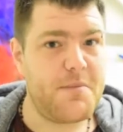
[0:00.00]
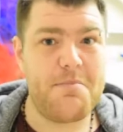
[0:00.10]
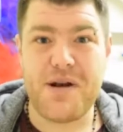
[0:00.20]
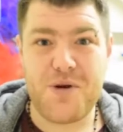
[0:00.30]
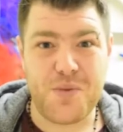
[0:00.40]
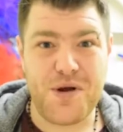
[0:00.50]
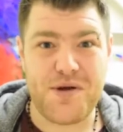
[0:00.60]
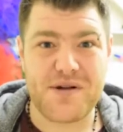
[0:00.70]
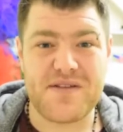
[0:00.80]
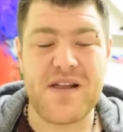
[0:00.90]
But it
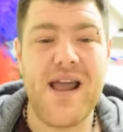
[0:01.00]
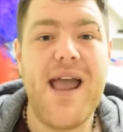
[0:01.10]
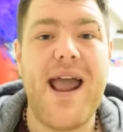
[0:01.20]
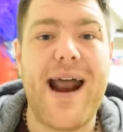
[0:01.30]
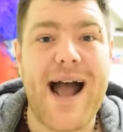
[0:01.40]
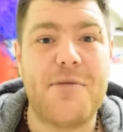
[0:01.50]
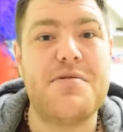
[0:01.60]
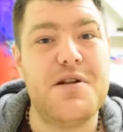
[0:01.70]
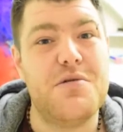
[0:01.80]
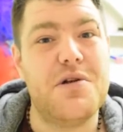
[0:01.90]
works. It
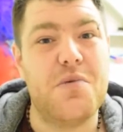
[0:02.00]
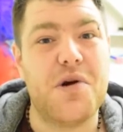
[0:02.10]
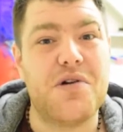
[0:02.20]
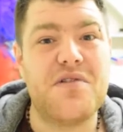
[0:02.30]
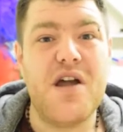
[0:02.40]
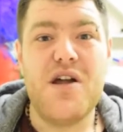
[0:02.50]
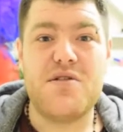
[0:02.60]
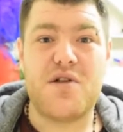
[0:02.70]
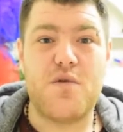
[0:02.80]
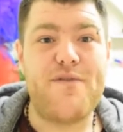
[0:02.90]
absolutely works.
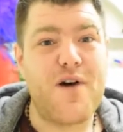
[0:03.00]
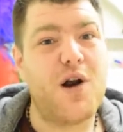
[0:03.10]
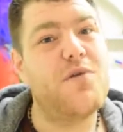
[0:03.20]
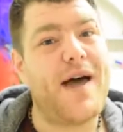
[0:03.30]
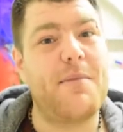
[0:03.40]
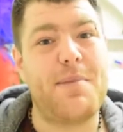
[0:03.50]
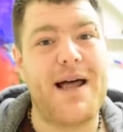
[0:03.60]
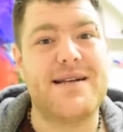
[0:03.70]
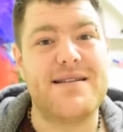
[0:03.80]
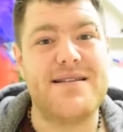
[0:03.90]
So follow that
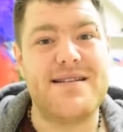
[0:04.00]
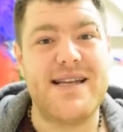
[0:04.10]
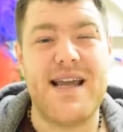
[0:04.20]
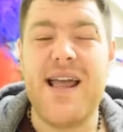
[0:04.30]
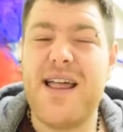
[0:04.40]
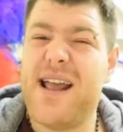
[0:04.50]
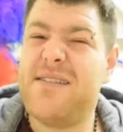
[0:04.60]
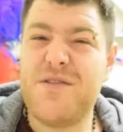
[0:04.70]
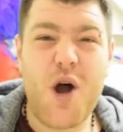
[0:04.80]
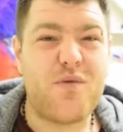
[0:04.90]
plan to the T. It's
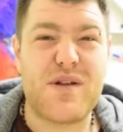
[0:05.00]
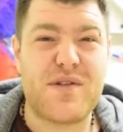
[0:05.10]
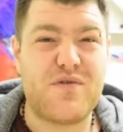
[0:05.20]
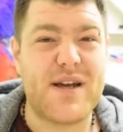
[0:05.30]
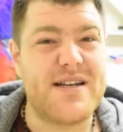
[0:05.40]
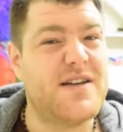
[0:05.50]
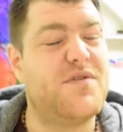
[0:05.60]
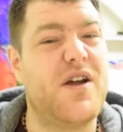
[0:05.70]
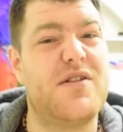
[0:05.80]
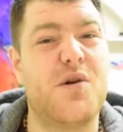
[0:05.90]
not restrictive.
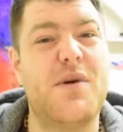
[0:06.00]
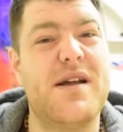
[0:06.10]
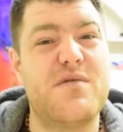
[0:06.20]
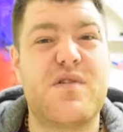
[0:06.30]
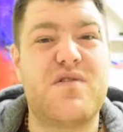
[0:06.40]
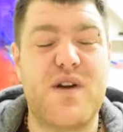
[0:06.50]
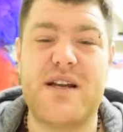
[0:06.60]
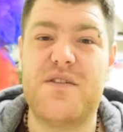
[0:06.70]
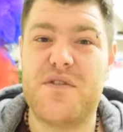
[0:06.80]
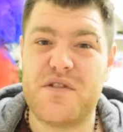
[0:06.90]
It's only as
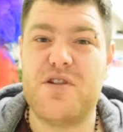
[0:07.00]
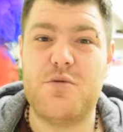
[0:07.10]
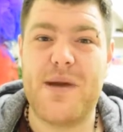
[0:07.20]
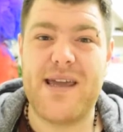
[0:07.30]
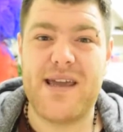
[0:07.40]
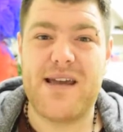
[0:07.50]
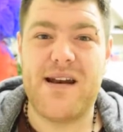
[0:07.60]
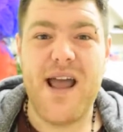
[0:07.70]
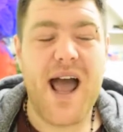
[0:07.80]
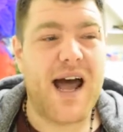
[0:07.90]
restrictive as you make it.
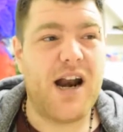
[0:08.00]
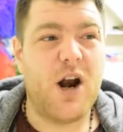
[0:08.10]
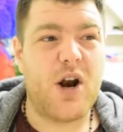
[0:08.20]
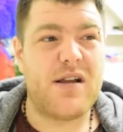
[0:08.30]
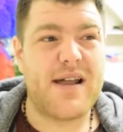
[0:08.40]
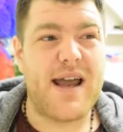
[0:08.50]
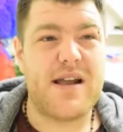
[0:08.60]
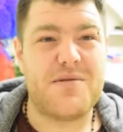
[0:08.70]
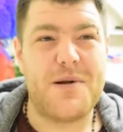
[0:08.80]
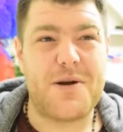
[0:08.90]
And a lot of
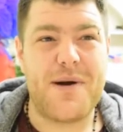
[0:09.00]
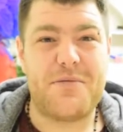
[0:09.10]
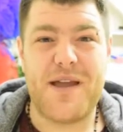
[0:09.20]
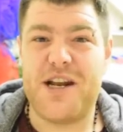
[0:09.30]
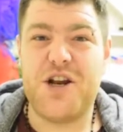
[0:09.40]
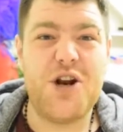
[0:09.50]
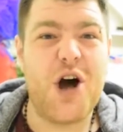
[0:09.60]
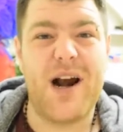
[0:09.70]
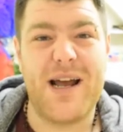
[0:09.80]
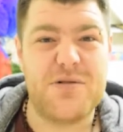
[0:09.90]
diets will go out there and you're
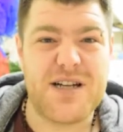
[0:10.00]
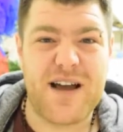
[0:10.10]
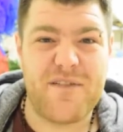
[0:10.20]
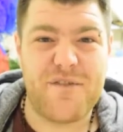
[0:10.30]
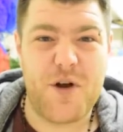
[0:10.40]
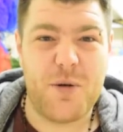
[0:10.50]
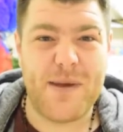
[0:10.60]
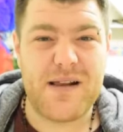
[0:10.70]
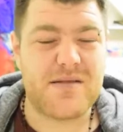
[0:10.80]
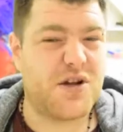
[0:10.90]
not allowed to have full
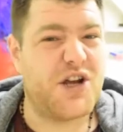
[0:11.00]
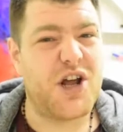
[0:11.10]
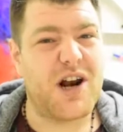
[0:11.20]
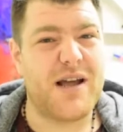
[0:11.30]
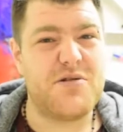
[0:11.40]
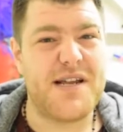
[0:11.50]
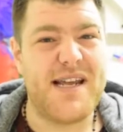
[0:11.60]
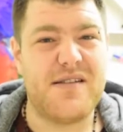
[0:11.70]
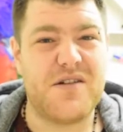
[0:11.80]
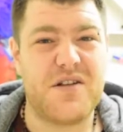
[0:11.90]
meals or you're not allowed to
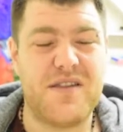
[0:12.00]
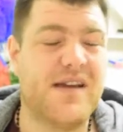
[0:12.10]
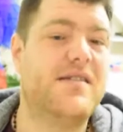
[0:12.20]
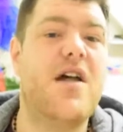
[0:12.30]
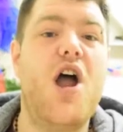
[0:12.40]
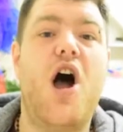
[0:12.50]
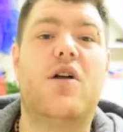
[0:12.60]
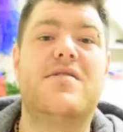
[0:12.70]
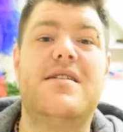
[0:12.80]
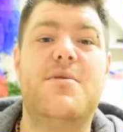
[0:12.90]
eat certain things. On
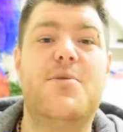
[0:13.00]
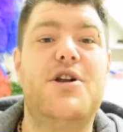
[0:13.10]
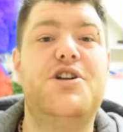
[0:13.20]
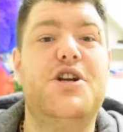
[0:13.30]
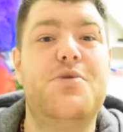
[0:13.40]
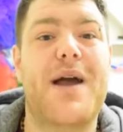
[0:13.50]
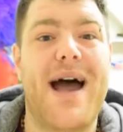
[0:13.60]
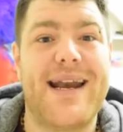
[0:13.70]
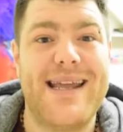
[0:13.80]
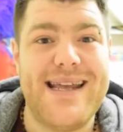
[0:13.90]
Slimming World, you
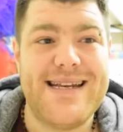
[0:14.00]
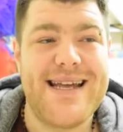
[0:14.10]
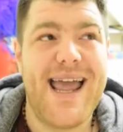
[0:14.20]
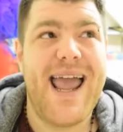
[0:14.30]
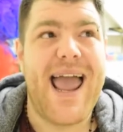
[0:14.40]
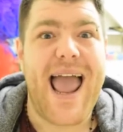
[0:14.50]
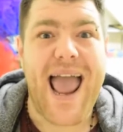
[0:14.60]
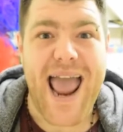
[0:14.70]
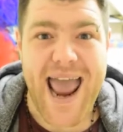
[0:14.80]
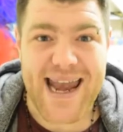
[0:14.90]
can eat
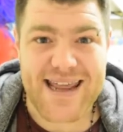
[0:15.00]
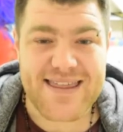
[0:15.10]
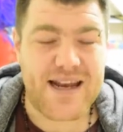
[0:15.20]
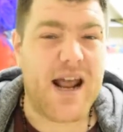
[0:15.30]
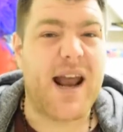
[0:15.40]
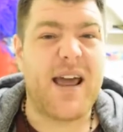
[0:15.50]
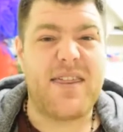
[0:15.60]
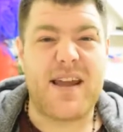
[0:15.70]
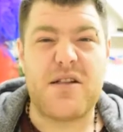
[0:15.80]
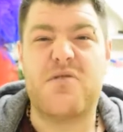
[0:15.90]
anything. And I
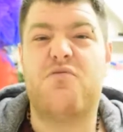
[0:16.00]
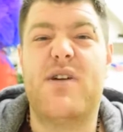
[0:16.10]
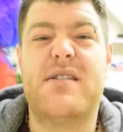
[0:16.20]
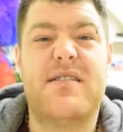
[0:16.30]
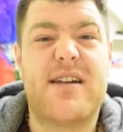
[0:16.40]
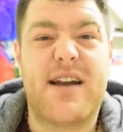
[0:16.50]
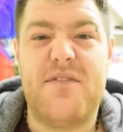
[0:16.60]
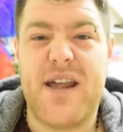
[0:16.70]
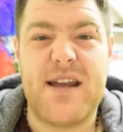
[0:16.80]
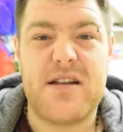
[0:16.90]
think it's the reason that I've
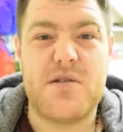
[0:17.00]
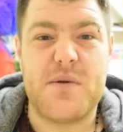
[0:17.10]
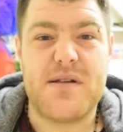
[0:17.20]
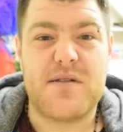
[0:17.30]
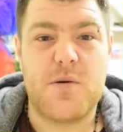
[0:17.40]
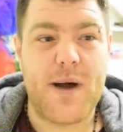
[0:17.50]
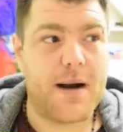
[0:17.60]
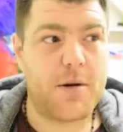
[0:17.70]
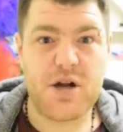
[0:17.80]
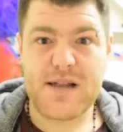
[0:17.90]
taken to it so well.
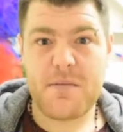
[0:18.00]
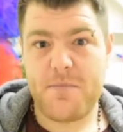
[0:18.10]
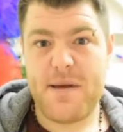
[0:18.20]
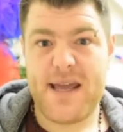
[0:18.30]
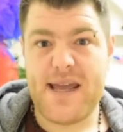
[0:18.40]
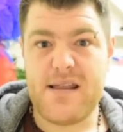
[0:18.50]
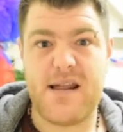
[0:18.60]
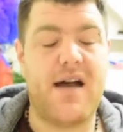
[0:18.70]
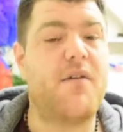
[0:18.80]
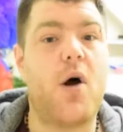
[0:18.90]
Because I'm a big eater.
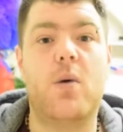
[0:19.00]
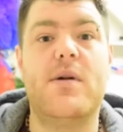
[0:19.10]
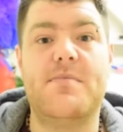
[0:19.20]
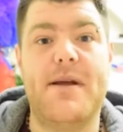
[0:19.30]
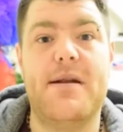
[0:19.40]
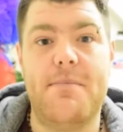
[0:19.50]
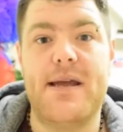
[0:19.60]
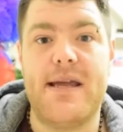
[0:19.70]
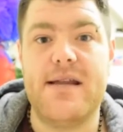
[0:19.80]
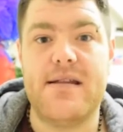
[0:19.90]
I've always been a
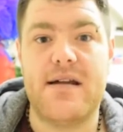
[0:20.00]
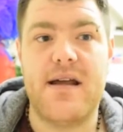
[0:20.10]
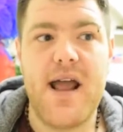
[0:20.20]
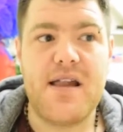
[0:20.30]
big eater.